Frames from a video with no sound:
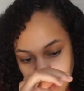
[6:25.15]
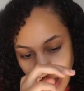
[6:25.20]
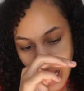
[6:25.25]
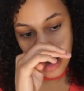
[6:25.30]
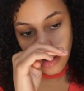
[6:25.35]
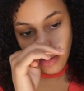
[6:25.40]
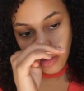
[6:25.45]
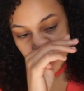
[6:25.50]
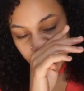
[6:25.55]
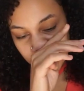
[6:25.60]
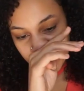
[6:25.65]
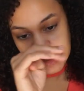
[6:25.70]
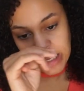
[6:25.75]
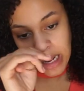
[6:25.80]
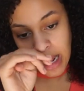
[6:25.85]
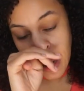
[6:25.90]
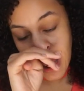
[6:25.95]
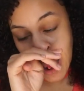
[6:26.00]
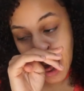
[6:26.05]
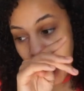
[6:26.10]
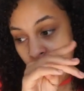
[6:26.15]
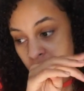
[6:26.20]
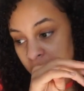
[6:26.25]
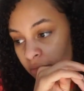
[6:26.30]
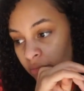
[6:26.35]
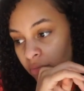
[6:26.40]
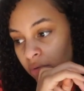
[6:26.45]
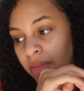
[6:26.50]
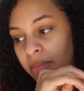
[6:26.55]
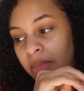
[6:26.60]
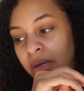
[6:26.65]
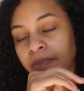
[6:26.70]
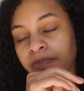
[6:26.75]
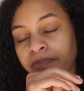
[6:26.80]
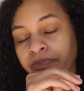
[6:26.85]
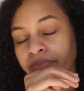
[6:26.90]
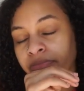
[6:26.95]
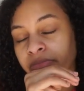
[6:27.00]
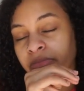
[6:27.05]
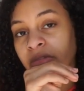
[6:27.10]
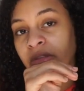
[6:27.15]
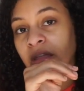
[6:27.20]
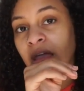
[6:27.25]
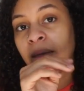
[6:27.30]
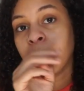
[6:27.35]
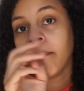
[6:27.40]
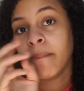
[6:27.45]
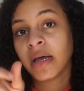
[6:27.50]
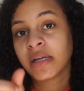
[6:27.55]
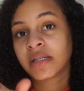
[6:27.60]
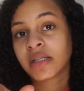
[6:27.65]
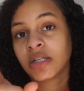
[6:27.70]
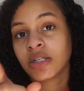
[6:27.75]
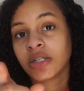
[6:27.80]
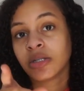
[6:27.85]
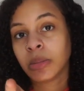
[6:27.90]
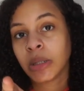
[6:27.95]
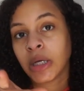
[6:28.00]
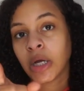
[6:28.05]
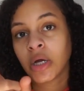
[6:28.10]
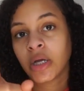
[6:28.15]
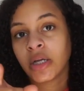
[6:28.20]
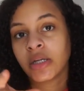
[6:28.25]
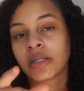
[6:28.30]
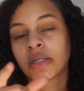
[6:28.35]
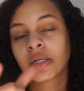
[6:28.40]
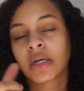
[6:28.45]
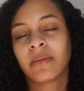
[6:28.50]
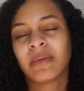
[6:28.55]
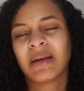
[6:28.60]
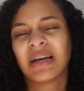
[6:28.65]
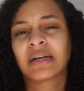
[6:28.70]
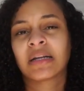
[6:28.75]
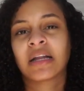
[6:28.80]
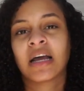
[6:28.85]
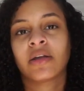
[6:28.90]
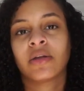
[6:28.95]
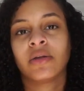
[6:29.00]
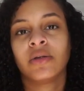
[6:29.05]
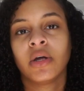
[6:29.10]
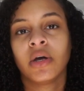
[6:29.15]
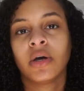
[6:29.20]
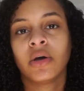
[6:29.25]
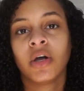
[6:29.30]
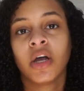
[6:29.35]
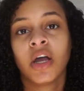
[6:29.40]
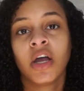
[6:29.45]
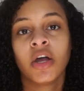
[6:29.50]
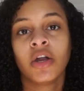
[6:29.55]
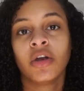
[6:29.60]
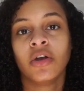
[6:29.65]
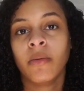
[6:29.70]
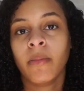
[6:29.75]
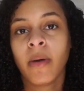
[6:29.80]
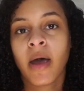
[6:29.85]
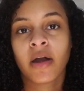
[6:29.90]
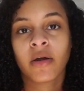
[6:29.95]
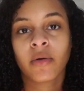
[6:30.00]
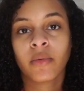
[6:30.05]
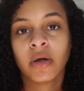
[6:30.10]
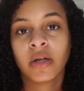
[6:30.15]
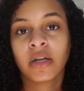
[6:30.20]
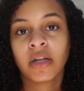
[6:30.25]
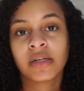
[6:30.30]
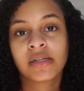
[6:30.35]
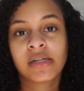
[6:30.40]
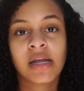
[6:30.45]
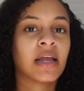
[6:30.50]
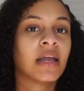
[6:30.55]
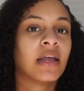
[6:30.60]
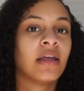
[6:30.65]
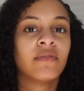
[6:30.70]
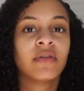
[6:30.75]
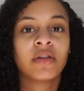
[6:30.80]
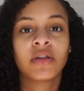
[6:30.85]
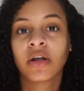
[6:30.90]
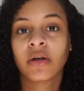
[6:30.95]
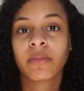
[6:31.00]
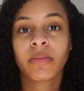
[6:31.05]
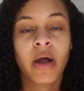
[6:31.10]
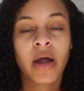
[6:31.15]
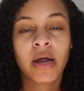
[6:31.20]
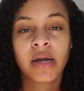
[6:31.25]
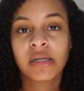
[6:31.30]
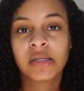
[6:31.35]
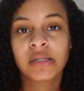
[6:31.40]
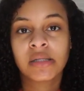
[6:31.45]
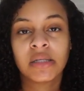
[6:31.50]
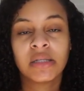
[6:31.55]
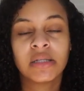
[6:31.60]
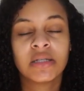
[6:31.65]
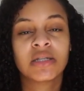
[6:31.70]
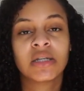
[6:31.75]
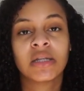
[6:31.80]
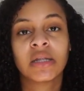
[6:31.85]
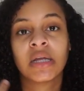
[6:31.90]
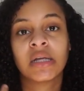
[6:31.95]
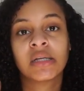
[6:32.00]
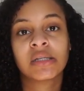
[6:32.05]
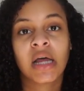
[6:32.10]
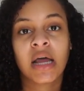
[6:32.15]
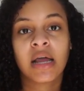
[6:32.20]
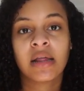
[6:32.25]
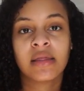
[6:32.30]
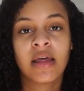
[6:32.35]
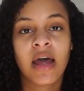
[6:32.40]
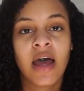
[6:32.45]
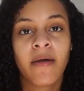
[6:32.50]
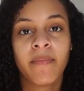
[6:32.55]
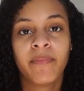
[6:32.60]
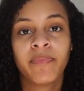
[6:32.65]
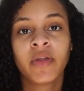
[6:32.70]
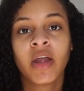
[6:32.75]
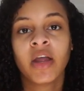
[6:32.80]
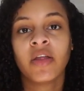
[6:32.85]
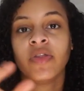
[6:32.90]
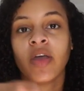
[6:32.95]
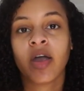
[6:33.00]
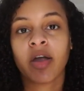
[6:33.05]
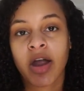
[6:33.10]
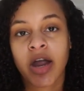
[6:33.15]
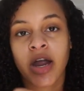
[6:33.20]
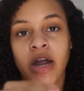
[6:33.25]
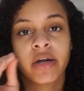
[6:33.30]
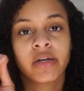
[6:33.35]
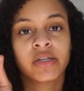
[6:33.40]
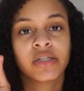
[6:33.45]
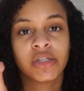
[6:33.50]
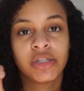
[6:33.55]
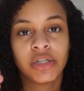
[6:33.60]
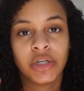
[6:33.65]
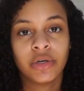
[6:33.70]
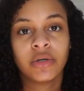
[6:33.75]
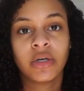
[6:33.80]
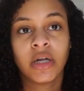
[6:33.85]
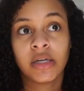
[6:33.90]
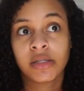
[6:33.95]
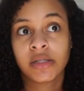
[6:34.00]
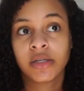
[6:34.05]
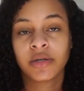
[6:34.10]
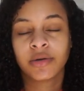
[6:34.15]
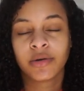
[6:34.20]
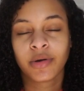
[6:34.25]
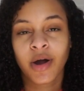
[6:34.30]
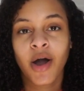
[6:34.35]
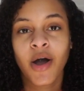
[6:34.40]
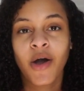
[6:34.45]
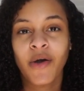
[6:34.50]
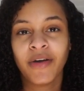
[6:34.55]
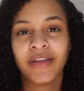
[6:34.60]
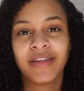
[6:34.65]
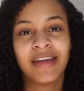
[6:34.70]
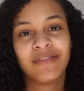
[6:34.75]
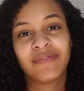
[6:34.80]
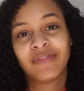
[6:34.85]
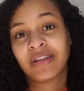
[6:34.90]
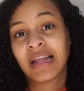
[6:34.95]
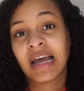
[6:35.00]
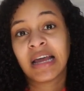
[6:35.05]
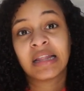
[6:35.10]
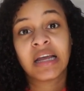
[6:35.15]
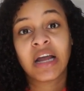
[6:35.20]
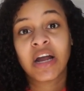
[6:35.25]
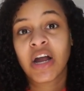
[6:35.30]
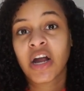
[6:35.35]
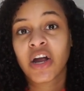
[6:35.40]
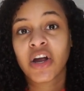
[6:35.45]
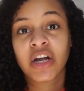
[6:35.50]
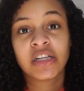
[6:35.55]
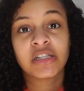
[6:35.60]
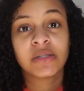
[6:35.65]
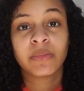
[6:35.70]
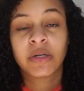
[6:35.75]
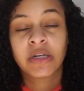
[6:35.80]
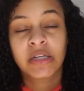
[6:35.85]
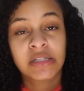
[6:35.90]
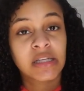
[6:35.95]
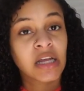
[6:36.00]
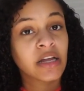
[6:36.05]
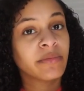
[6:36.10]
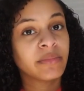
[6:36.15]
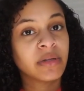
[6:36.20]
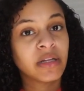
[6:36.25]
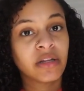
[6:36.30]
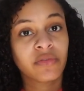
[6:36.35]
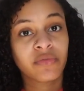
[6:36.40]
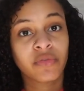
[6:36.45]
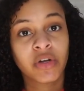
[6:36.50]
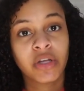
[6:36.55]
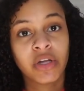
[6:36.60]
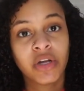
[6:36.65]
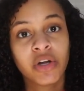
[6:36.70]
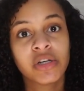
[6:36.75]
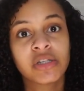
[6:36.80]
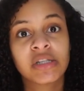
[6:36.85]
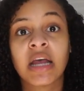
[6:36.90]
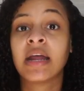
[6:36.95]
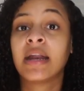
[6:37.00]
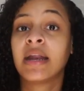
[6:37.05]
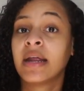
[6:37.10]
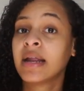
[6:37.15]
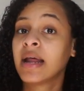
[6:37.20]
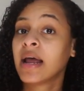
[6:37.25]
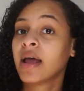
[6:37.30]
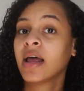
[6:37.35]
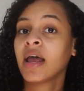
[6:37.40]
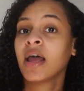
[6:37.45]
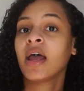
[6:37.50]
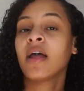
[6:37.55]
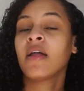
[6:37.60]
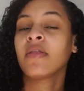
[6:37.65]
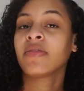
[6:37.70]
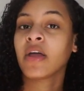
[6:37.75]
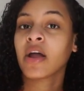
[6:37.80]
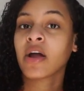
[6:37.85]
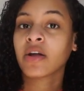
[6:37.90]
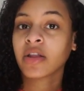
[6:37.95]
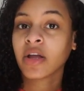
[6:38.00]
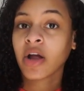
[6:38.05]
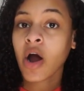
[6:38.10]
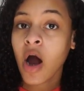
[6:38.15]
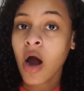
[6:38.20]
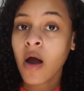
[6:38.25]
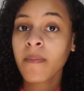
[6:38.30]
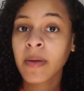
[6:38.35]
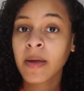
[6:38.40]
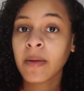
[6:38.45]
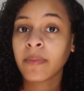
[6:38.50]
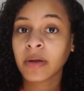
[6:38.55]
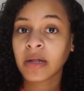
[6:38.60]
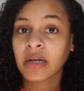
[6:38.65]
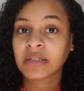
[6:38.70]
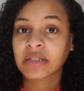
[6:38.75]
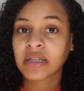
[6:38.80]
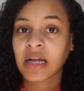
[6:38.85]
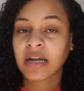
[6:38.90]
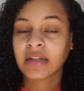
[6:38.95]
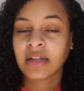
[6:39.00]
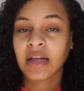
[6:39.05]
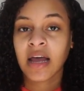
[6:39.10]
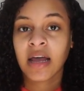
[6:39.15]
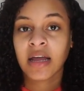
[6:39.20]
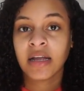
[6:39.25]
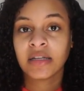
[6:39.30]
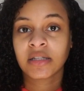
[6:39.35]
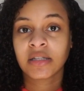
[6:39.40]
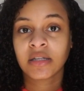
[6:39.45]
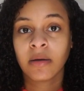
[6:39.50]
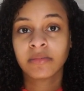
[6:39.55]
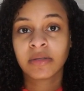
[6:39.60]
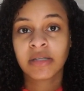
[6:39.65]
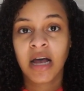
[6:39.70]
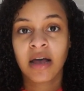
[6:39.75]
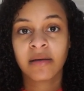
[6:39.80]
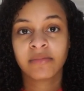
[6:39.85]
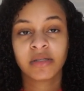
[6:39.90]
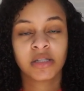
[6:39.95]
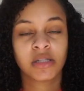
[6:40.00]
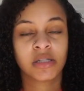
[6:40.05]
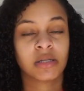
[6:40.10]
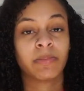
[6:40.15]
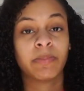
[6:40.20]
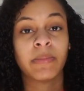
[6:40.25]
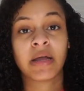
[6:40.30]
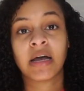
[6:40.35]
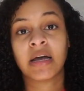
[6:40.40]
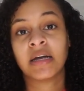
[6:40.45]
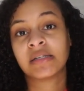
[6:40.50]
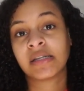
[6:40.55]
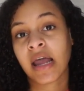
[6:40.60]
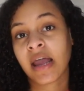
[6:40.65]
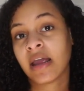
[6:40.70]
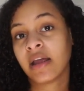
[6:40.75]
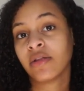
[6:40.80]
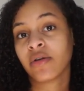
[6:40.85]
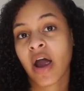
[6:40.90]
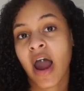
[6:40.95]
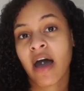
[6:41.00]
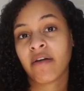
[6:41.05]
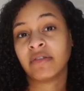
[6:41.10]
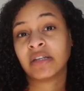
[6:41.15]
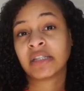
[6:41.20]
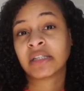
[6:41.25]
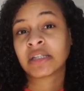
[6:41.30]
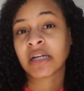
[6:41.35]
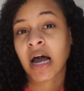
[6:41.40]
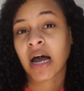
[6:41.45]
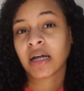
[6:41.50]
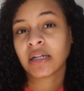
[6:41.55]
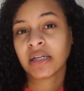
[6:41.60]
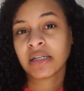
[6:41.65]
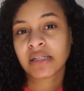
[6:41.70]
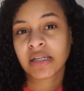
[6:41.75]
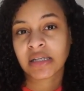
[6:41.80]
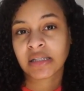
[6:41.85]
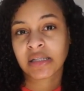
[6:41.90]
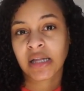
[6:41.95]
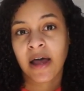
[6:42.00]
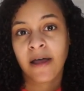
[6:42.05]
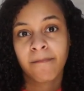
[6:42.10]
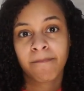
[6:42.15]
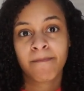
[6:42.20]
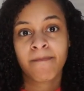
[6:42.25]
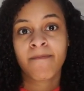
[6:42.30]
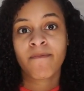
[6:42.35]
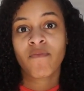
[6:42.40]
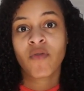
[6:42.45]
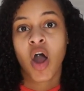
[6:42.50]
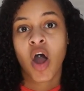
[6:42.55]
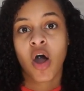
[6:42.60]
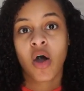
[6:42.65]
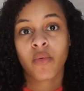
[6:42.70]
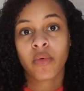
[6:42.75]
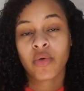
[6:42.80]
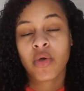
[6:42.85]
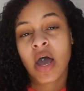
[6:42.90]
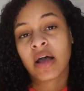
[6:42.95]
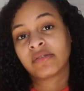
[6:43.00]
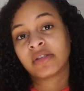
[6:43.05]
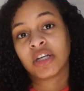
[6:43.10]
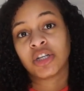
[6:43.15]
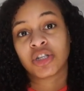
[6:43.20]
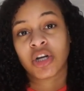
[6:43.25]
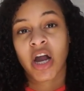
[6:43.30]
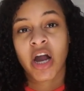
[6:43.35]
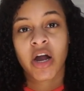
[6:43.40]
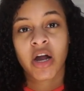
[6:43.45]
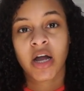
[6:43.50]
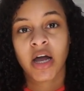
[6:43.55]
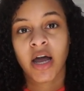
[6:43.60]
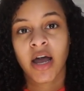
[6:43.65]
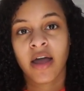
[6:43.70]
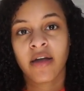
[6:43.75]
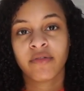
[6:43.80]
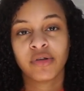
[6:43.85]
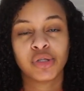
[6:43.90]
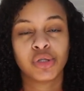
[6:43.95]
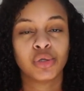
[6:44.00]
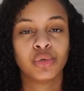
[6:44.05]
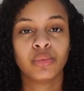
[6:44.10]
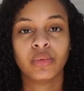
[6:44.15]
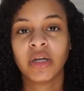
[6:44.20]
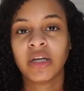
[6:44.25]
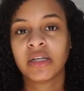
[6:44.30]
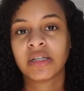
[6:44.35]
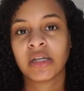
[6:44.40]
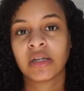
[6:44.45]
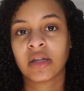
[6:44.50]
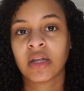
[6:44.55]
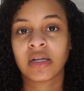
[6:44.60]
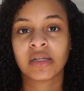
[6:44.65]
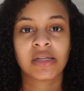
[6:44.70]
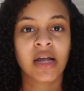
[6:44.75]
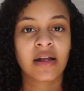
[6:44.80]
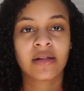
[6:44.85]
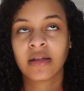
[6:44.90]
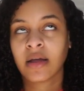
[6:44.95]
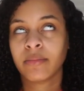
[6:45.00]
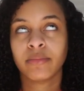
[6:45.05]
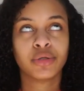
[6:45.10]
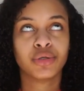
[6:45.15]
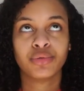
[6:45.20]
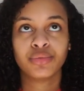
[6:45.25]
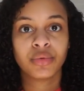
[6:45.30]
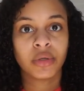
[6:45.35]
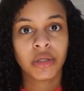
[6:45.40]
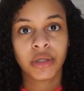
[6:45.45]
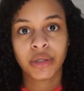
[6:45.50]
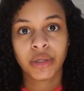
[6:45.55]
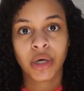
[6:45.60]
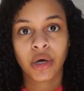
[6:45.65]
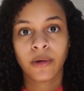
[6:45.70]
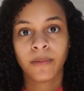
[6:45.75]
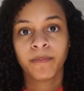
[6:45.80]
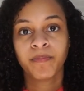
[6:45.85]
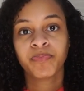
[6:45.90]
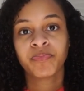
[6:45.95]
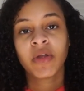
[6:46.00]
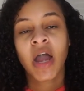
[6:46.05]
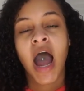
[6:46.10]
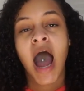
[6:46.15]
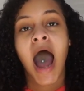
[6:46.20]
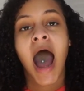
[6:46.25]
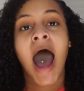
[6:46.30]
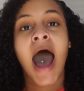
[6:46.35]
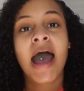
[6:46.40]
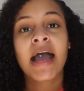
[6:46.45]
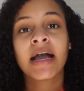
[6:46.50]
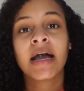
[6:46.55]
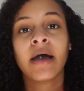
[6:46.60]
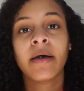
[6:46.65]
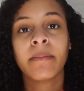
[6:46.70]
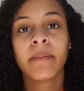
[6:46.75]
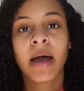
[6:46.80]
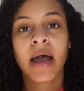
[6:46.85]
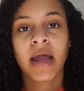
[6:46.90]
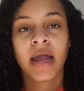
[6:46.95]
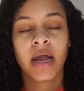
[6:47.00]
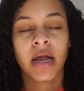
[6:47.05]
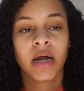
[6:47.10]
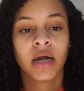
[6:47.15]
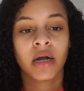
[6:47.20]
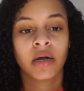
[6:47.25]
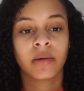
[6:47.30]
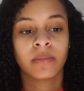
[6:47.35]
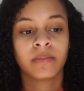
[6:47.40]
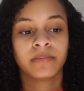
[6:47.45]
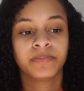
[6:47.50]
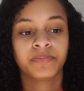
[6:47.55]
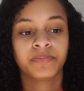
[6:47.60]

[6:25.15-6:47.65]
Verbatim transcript: I know there's a lot of women that message me on Instagram and they're like, you know, no matter what, they're like, even their pregnancies and things like that, their hair still doesn't grow and they feel like their hair has been the same length for years. And it, there, there are people that's like that. And sometimes it's because they either have a stylist that's like, oh, well, you have to get your hair cut every two weeks and things like that, but you really don't. I cut my hair